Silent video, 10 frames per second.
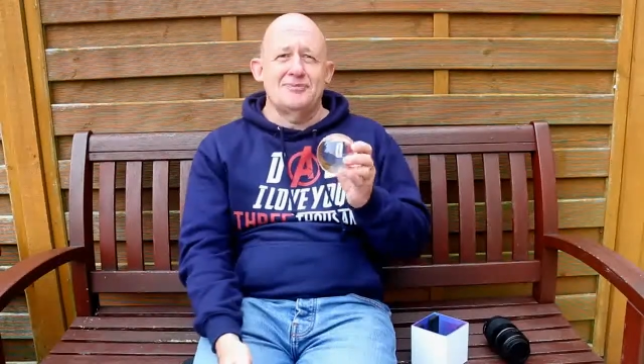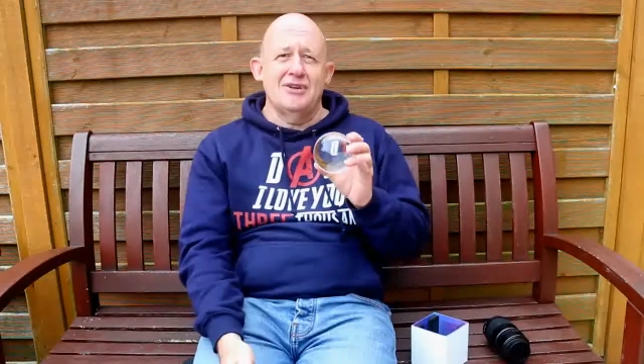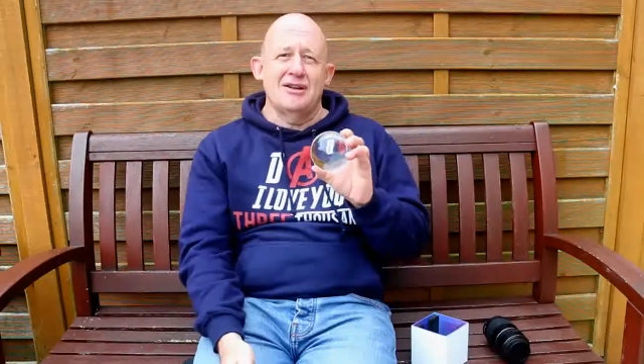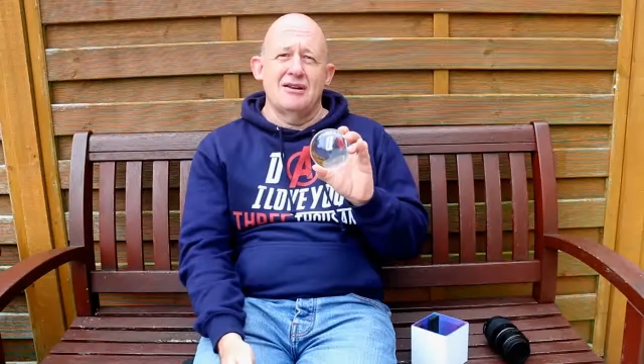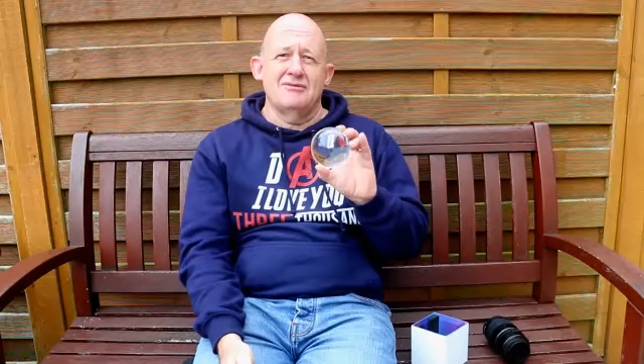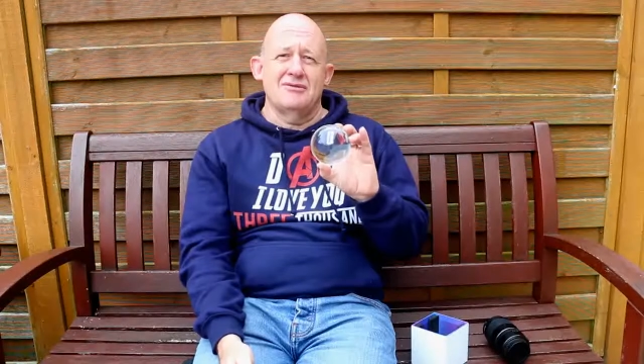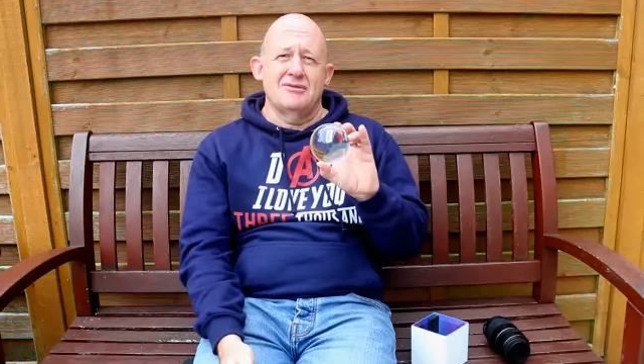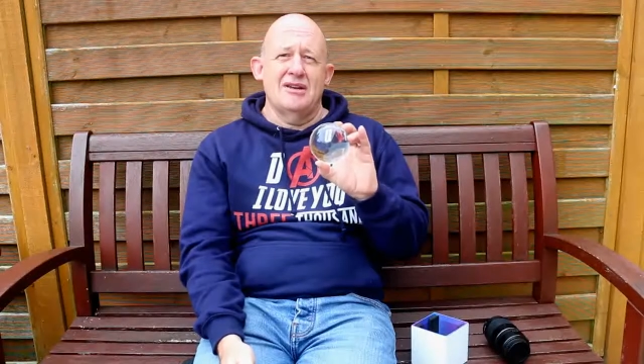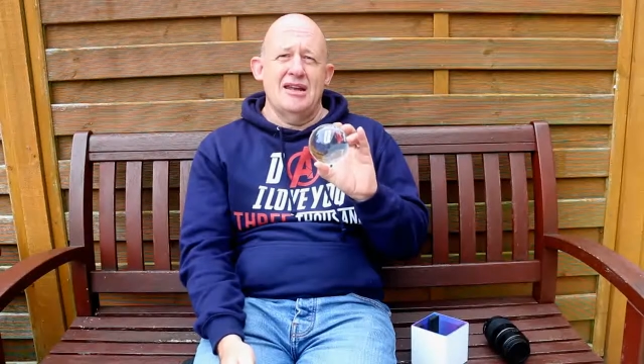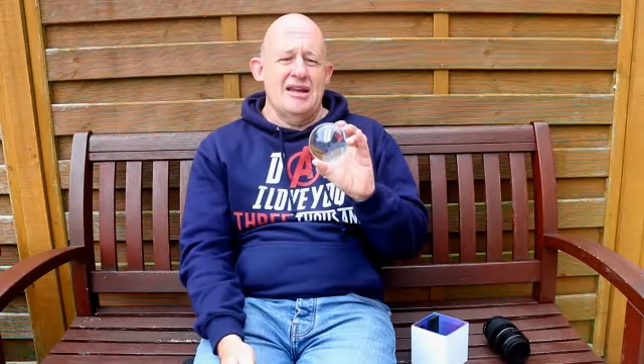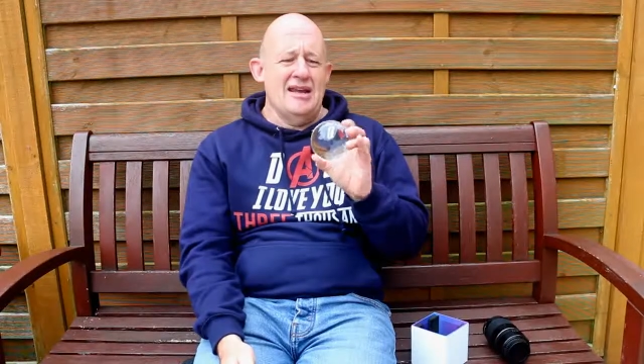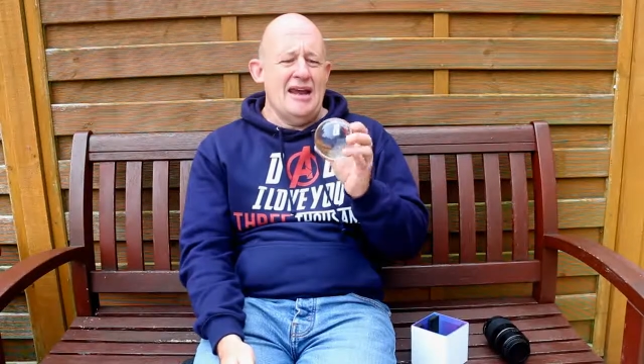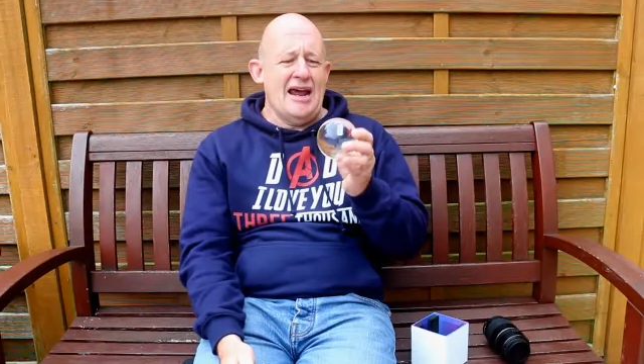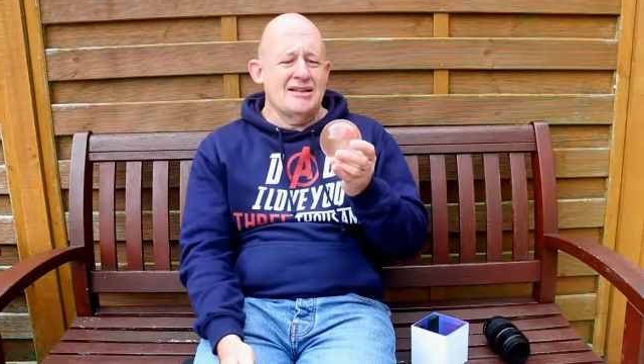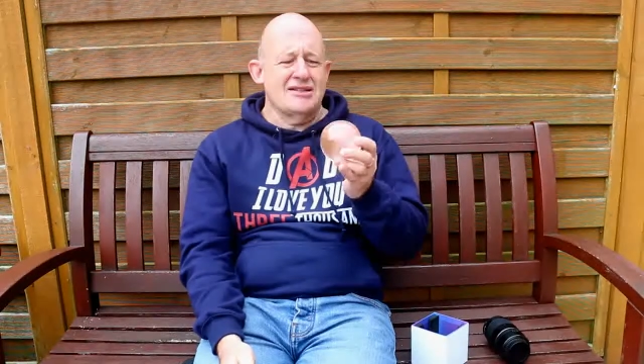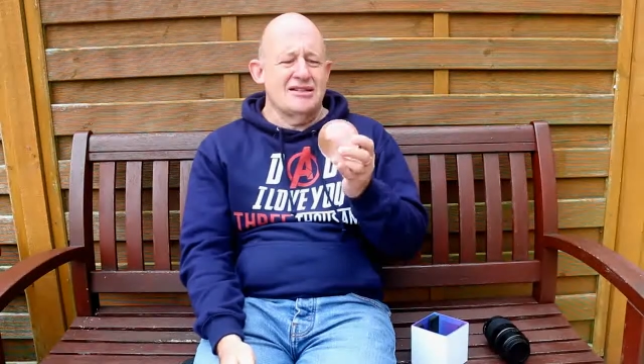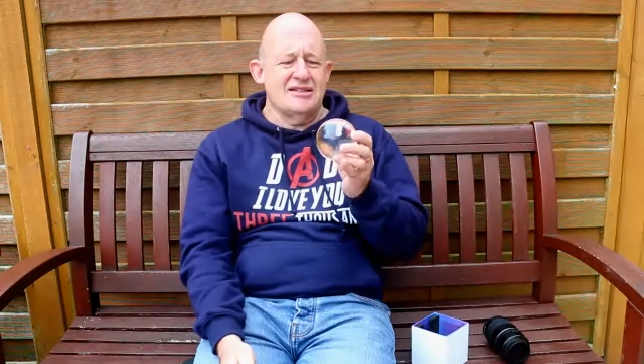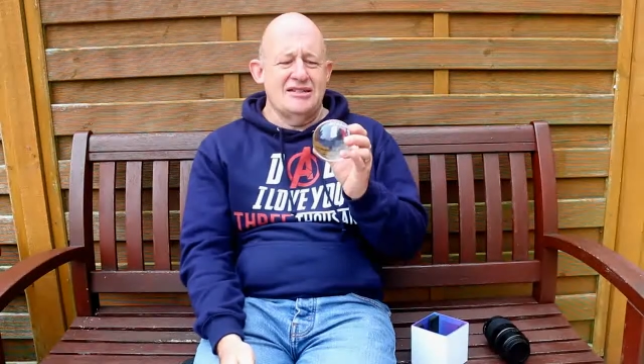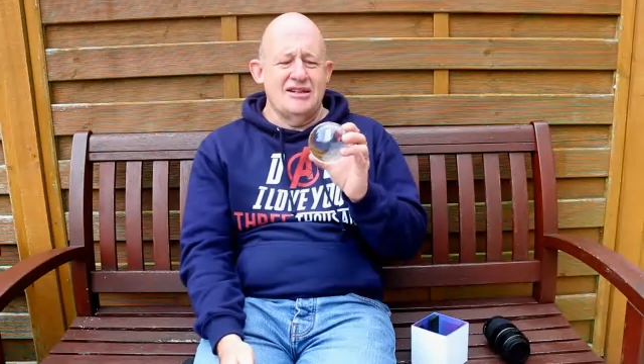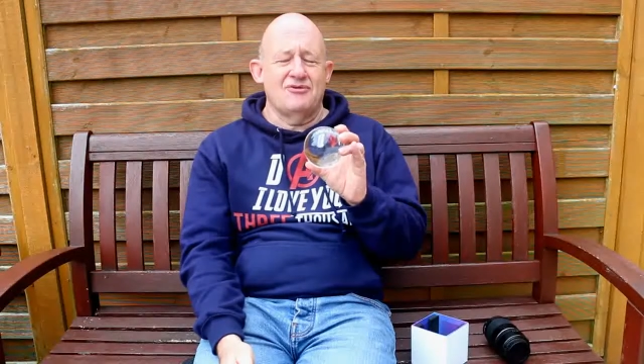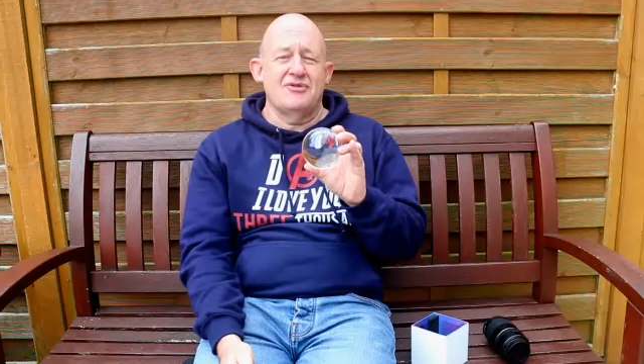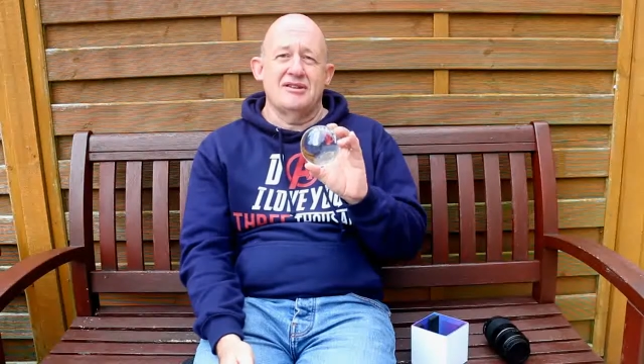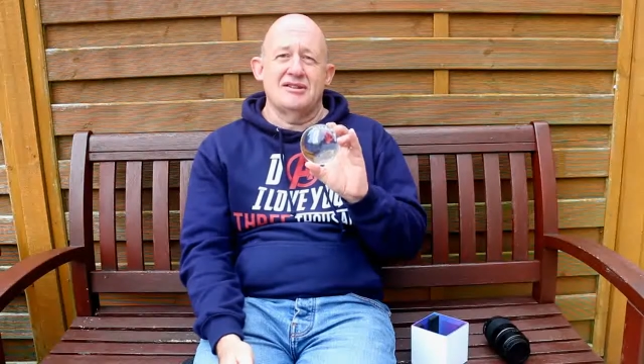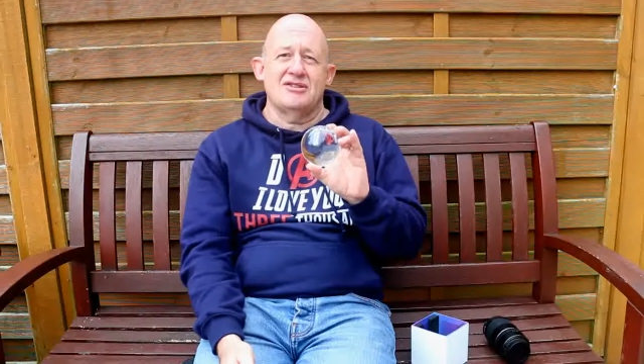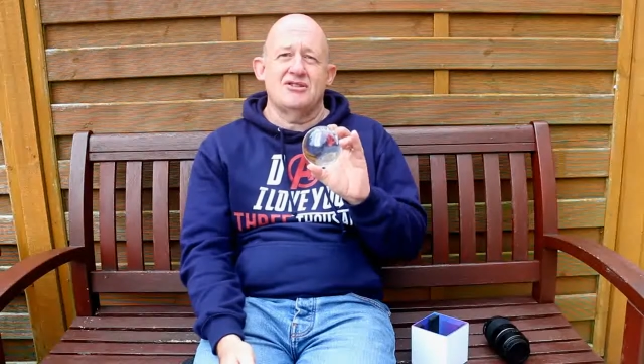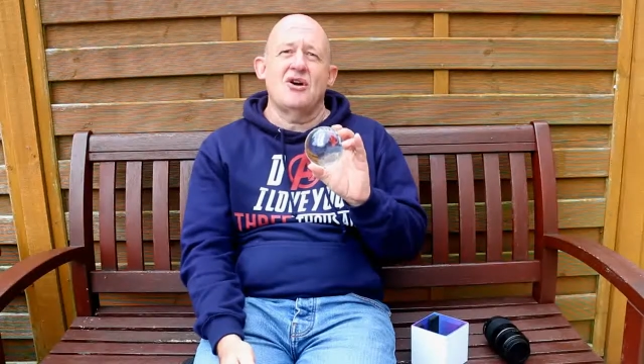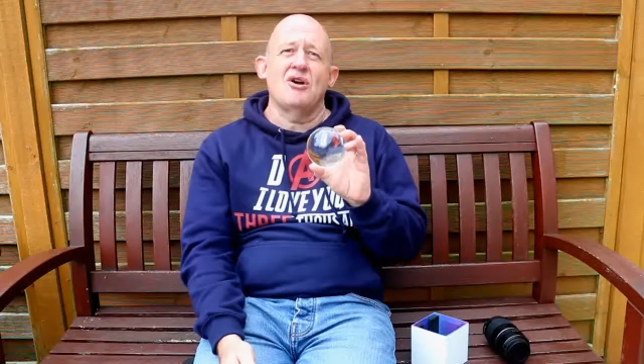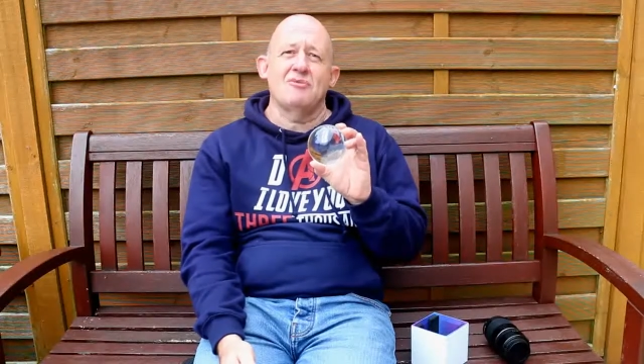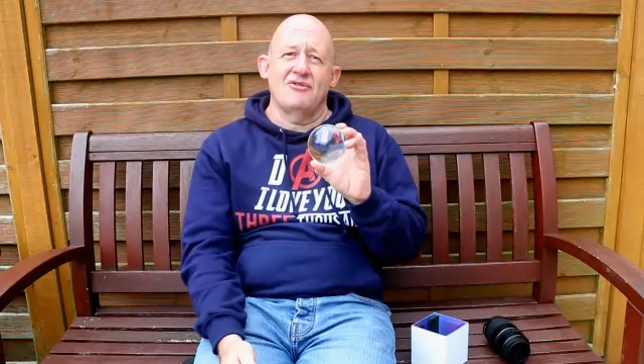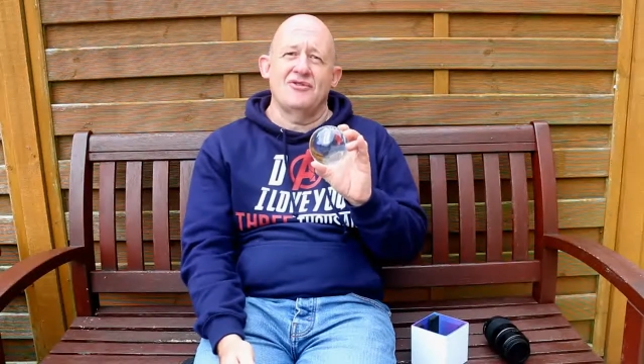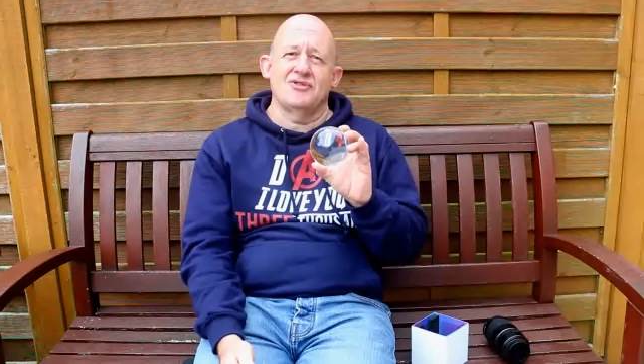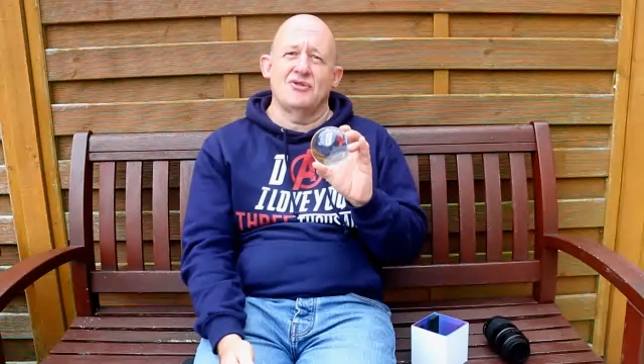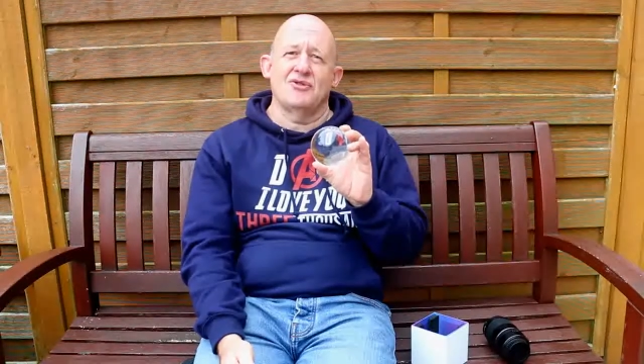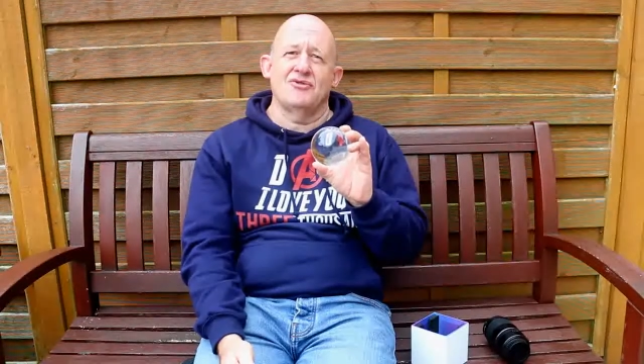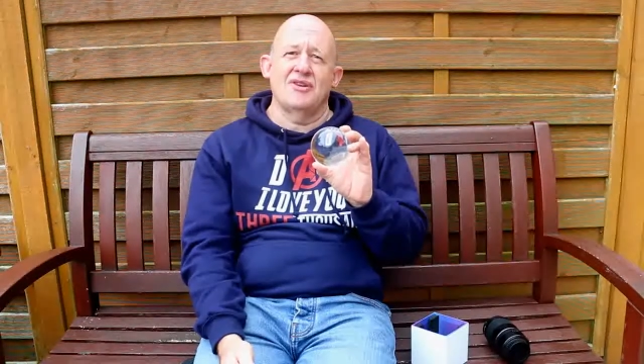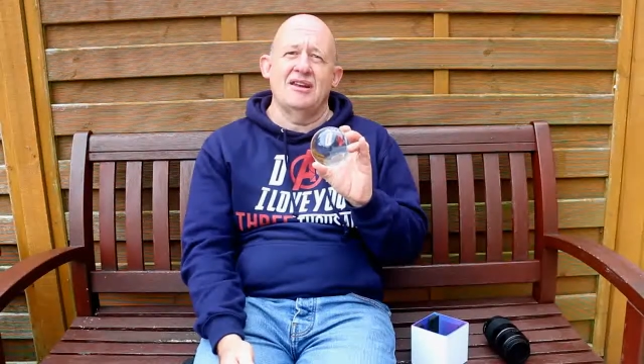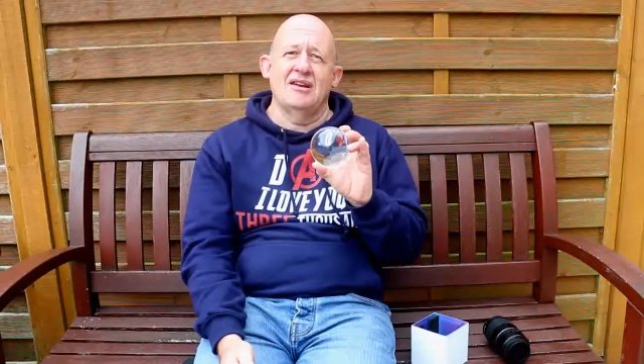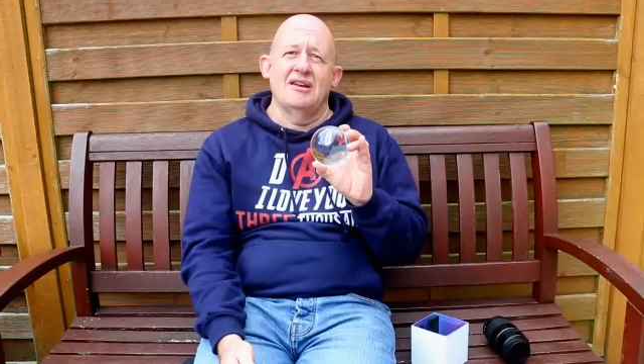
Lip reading: it adds a different type of photography.